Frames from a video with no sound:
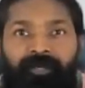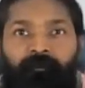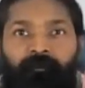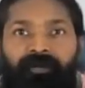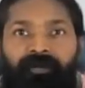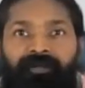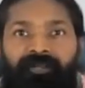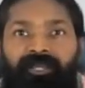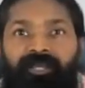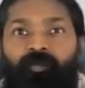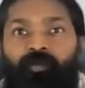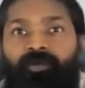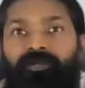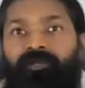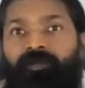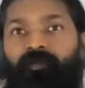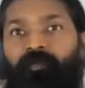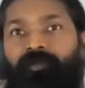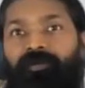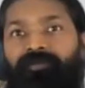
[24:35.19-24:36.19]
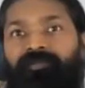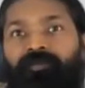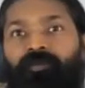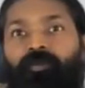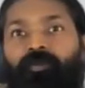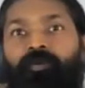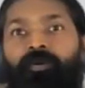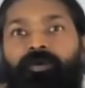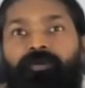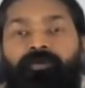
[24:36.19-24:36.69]
But he was the person
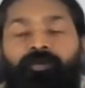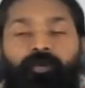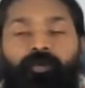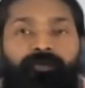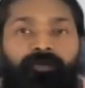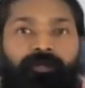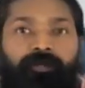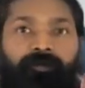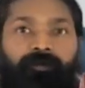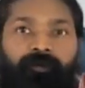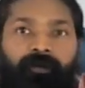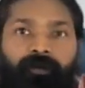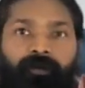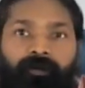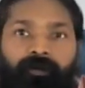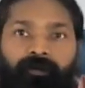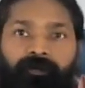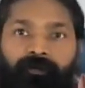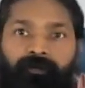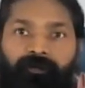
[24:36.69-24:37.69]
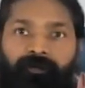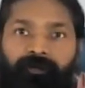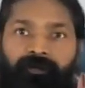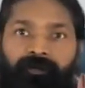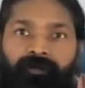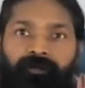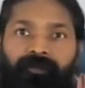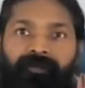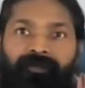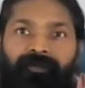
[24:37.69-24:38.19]
who got totally drunk,
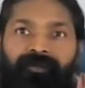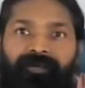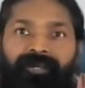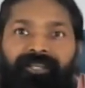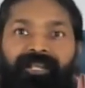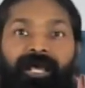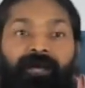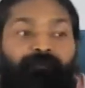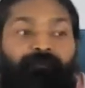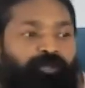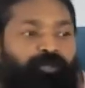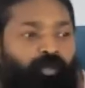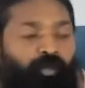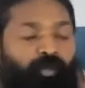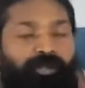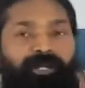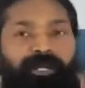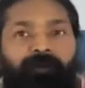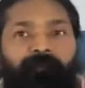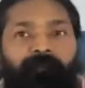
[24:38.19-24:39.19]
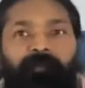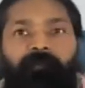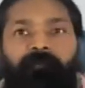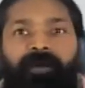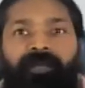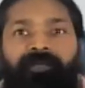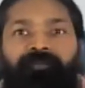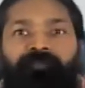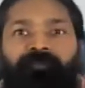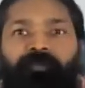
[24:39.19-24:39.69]
and I'm throwing up in
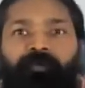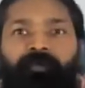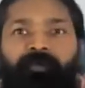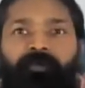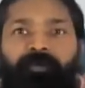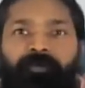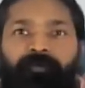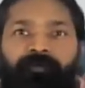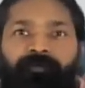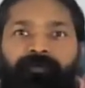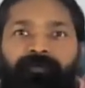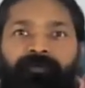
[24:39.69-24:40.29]
my studio,